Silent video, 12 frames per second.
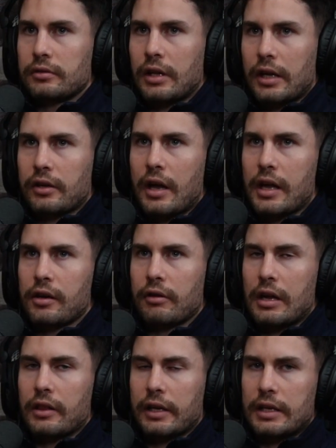like I
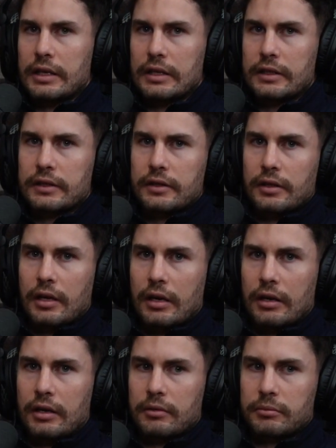agree. Like he
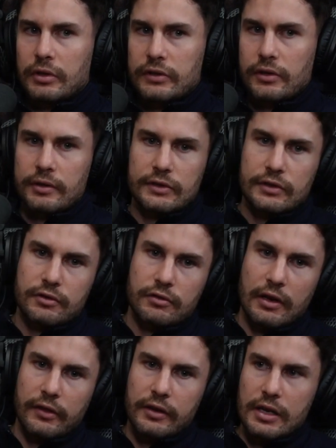goes, oh, it's
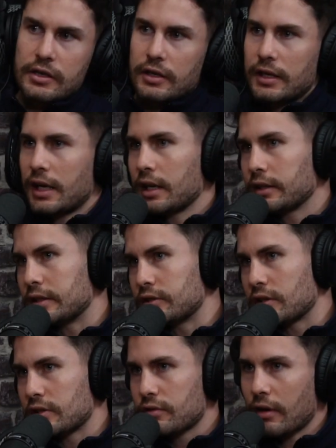strengthening your cartilage
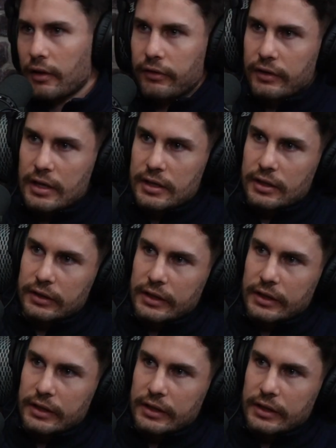and strengthening your